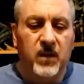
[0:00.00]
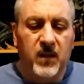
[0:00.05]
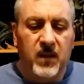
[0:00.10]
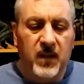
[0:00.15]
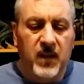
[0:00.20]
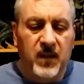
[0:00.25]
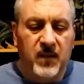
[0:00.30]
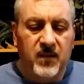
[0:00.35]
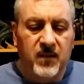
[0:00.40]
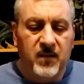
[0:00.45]

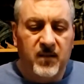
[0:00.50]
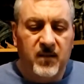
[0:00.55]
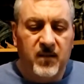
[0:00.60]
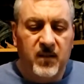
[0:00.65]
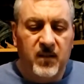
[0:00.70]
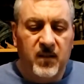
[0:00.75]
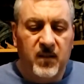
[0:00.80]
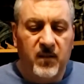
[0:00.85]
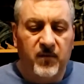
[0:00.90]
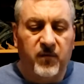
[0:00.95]
It's
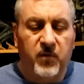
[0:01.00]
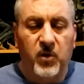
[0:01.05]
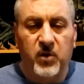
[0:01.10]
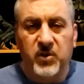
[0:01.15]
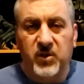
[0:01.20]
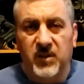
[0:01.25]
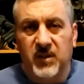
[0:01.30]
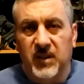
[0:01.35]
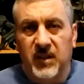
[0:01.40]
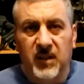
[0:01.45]

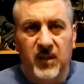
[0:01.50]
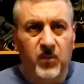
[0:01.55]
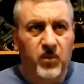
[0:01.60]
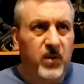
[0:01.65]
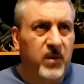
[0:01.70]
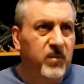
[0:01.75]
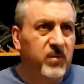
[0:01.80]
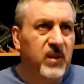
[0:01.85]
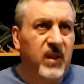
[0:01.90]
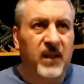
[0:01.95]
unfortunately it would
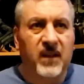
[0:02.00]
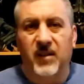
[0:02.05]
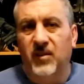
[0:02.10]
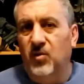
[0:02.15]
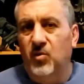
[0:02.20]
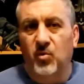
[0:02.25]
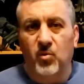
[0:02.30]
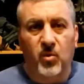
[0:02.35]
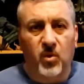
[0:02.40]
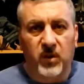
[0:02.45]
have taken
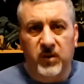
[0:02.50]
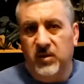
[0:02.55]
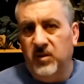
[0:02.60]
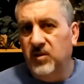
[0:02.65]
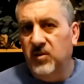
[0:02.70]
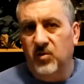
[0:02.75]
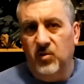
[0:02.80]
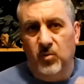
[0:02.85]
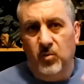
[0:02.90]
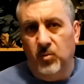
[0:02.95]
too long to
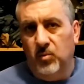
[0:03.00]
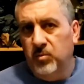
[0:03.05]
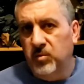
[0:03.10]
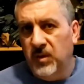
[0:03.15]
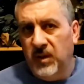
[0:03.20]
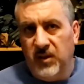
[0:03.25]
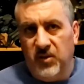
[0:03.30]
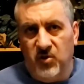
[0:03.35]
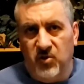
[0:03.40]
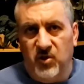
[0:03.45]
do
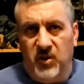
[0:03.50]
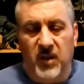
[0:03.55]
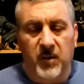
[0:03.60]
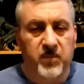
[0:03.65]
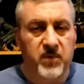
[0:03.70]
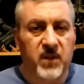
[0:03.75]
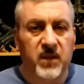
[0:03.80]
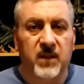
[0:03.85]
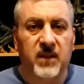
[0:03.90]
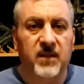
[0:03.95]
English dubs
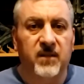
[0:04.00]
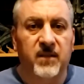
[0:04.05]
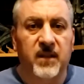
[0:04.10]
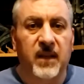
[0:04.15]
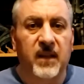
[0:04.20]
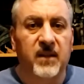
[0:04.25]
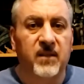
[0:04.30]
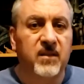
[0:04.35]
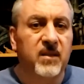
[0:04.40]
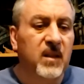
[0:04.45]
on these
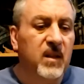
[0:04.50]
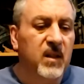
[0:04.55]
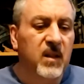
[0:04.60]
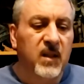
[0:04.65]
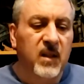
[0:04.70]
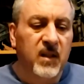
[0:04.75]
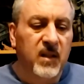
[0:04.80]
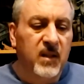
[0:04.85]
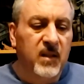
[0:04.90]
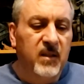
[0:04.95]
things.
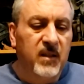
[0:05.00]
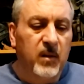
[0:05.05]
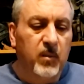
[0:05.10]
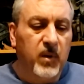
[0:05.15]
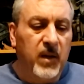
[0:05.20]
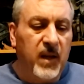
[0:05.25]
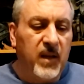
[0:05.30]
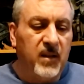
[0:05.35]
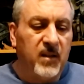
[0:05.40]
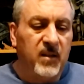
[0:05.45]
They would
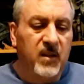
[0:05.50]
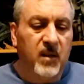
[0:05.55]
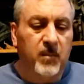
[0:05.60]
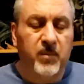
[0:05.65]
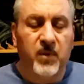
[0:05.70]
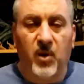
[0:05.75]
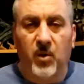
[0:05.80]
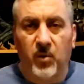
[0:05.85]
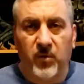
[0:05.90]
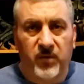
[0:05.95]
have had to dub the
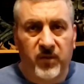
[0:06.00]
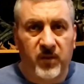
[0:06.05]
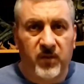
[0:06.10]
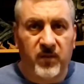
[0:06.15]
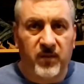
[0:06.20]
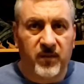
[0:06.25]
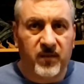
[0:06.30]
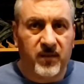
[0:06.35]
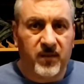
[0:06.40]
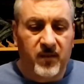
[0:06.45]
whole
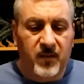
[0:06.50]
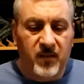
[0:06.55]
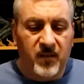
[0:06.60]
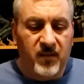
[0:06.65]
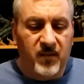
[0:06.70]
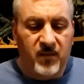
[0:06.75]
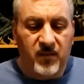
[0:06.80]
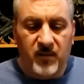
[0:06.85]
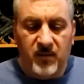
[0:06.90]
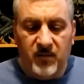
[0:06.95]
series.
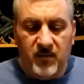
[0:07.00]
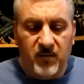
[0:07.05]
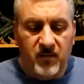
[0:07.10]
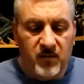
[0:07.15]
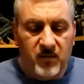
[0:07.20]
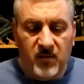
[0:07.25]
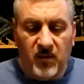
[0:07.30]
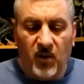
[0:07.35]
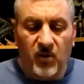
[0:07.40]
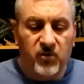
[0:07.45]
This
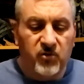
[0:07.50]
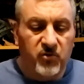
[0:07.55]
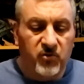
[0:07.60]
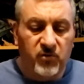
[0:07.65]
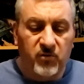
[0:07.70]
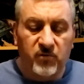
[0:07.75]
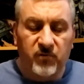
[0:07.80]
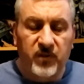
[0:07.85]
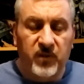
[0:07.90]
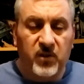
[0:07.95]

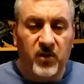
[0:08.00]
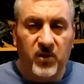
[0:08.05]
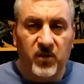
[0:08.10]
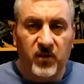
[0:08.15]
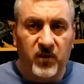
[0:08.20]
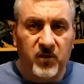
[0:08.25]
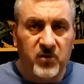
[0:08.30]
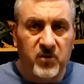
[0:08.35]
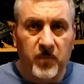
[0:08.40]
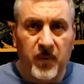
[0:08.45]
Return of
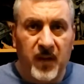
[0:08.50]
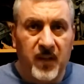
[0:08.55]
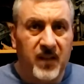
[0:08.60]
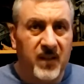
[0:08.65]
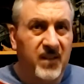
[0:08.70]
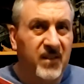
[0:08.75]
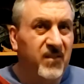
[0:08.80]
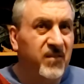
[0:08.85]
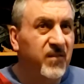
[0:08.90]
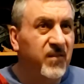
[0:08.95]
Ultraman
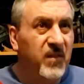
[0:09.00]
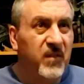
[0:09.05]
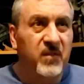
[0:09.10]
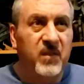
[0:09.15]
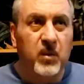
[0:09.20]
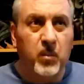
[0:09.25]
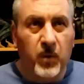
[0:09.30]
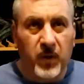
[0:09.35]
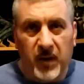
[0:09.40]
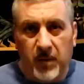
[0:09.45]
is
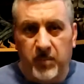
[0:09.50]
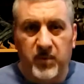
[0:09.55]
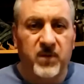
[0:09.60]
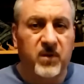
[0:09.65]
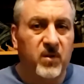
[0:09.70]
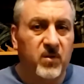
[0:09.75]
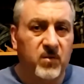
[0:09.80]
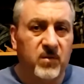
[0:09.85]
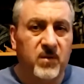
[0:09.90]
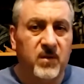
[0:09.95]
51
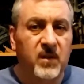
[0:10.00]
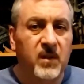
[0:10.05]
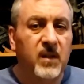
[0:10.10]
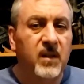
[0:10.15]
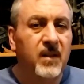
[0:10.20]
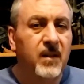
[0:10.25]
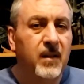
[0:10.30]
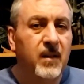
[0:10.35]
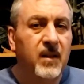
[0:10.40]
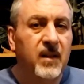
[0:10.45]
episodes.
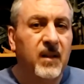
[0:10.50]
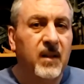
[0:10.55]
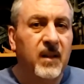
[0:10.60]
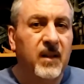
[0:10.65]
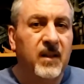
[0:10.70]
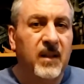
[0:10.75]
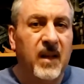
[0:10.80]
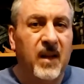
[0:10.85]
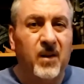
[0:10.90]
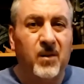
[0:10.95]

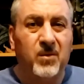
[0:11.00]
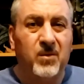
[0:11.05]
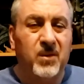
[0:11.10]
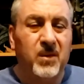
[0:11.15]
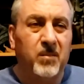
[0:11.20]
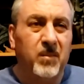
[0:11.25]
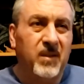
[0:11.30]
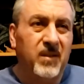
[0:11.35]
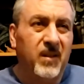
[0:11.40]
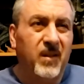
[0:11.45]
Now you
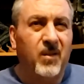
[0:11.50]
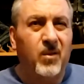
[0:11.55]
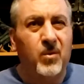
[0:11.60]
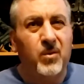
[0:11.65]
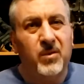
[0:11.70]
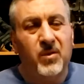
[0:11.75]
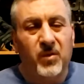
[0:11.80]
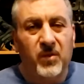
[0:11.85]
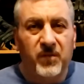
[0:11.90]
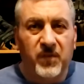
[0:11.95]
may say, oh, it's
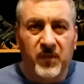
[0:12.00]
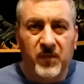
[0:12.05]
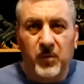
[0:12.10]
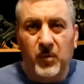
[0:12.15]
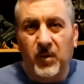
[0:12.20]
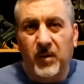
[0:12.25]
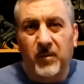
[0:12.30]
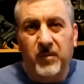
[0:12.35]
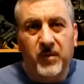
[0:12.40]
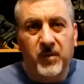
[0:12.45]
only
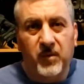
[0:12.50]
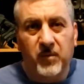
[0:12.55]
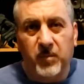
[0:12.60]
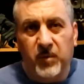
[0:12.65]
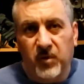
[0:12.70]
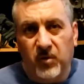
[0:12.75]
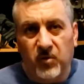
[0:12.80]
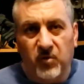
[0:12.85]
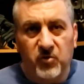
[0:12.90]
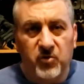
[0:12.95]
51 episodes, but
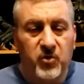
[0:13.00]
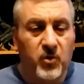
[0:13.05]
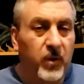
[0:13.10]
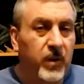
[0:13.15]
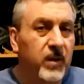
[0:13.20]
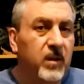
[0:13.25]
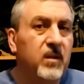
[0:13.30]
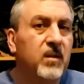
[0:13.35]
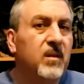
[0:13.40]
they're all short.